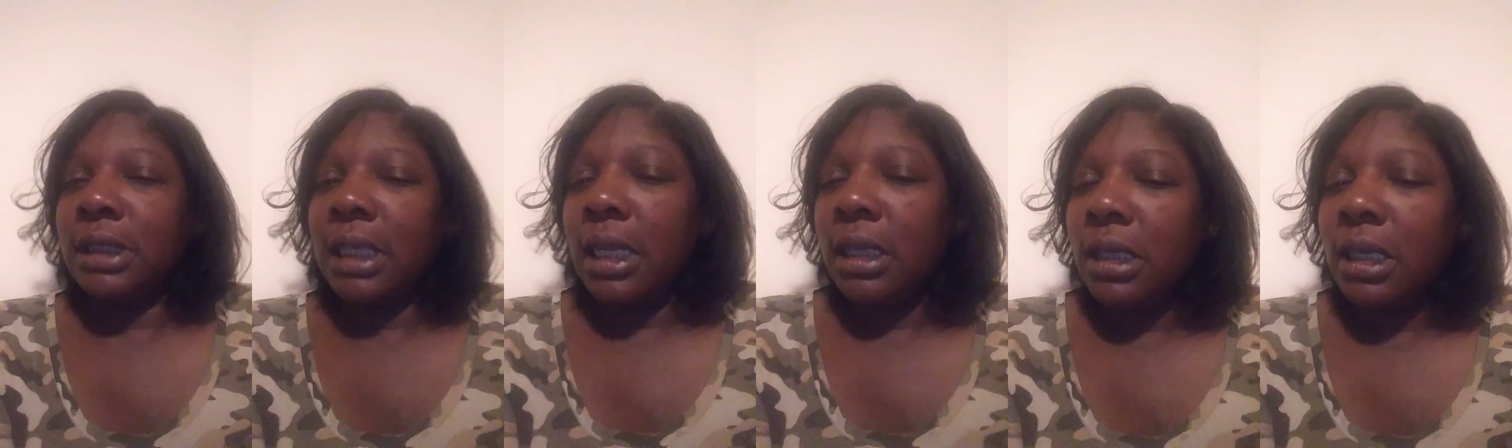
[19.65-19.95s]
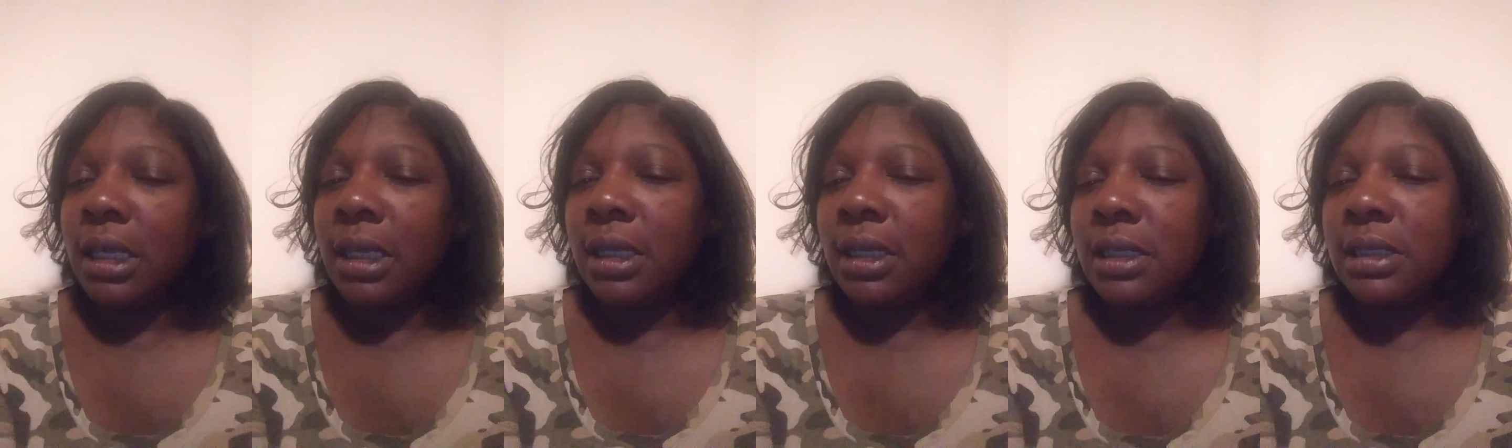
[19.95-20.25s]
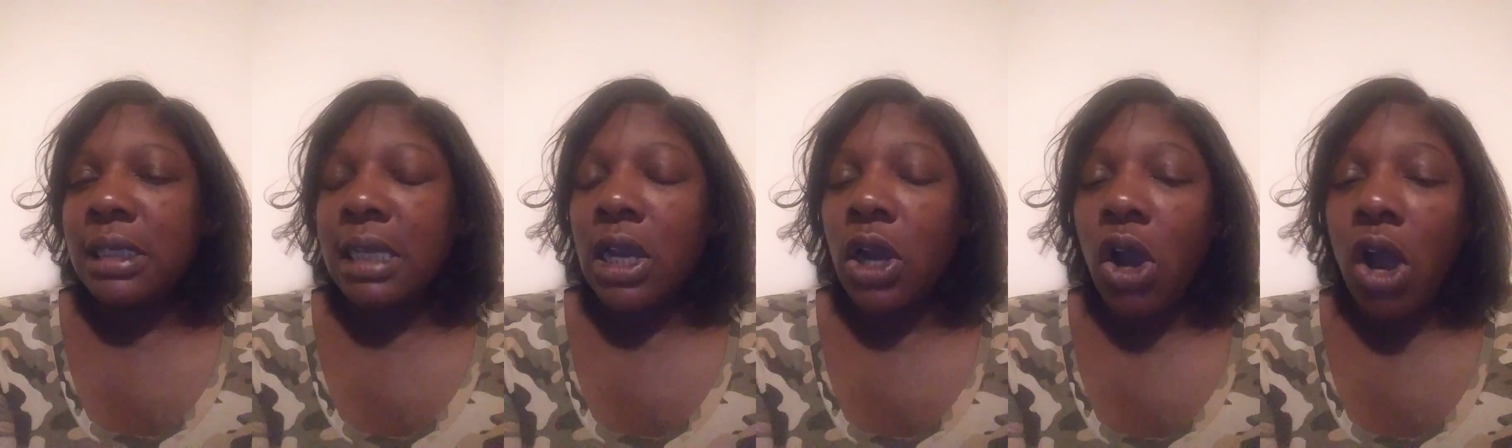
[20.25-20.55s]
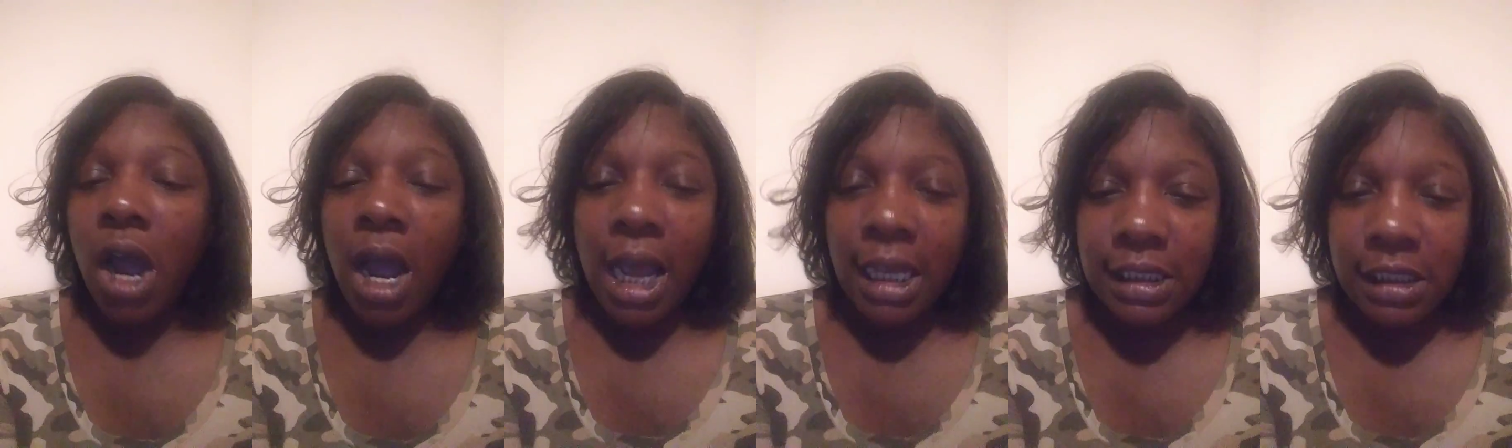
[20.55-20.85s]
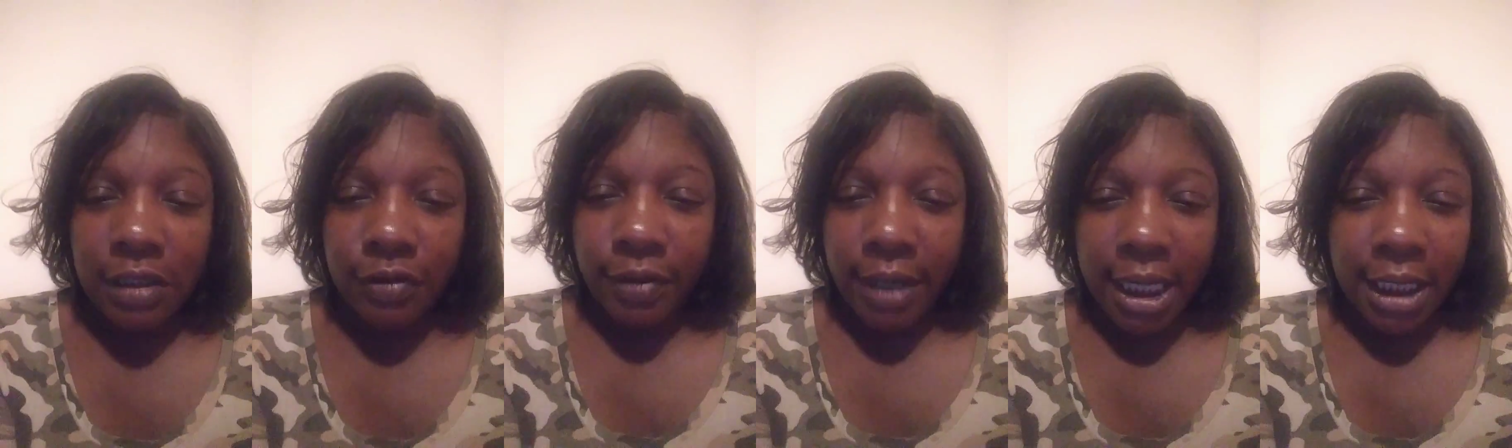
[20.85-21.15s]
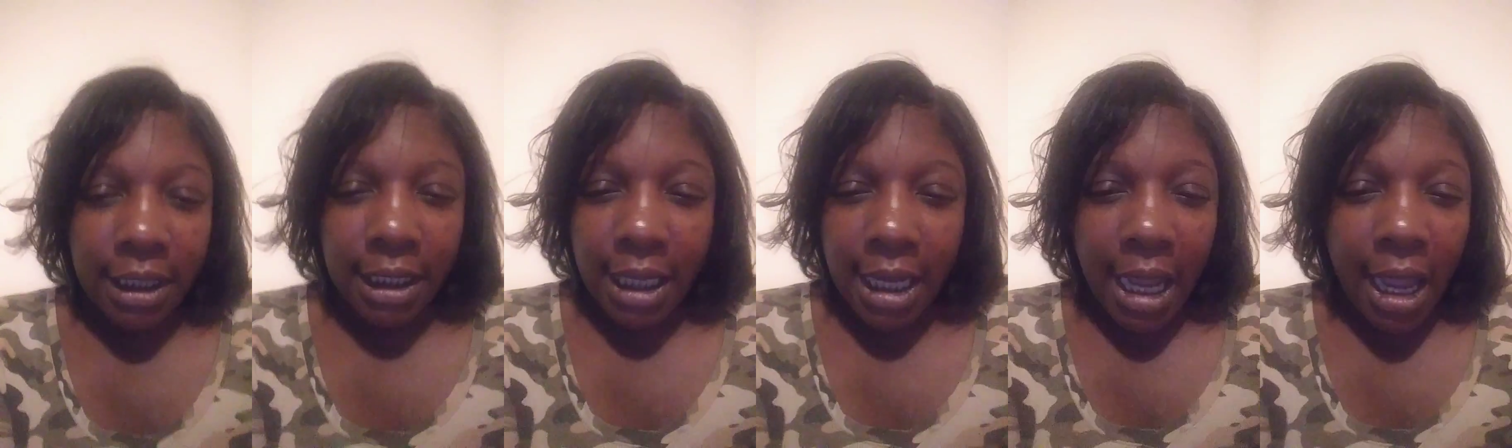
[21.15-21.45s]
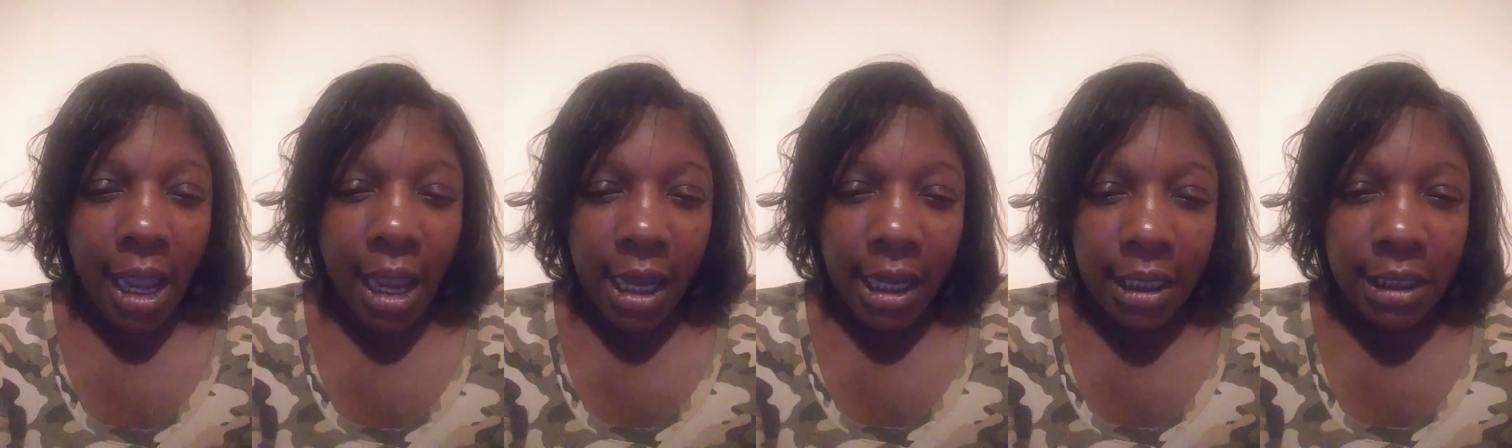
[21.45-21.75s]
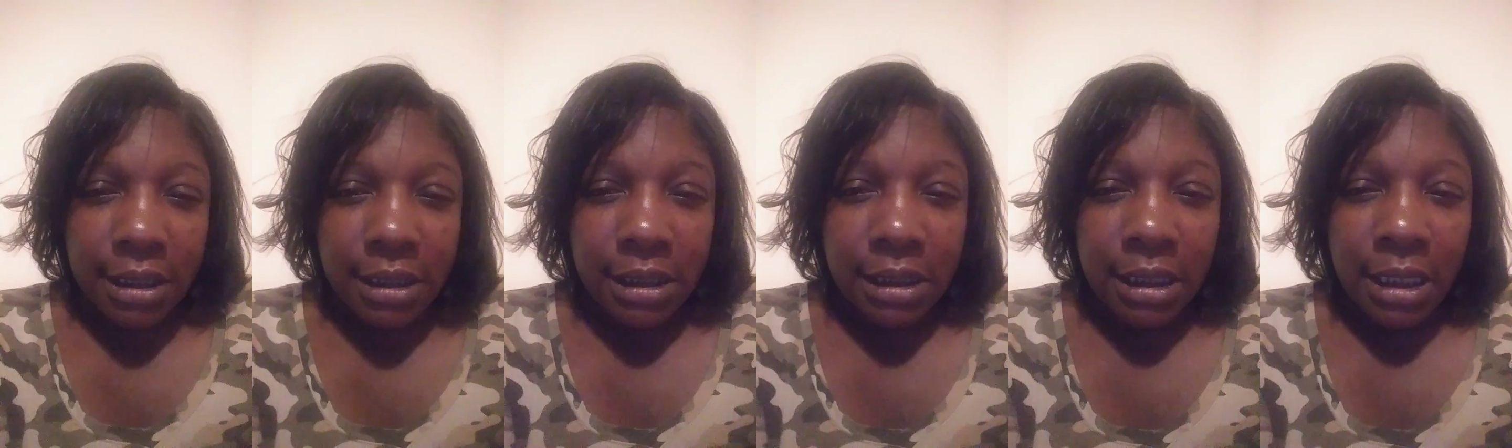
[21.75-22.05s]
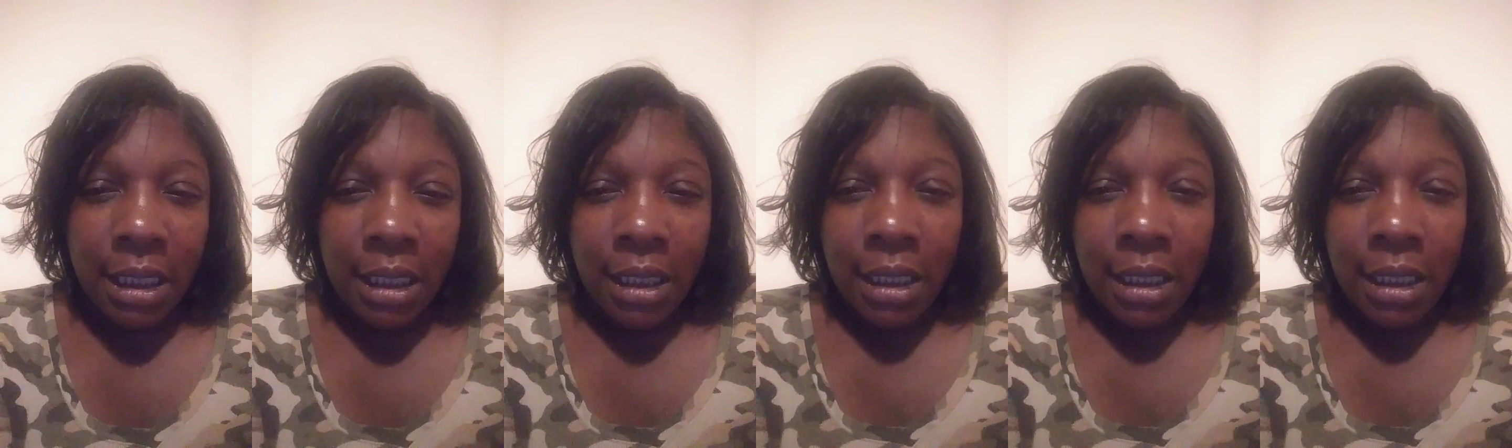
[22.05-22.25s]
think he is incarcerated, guys.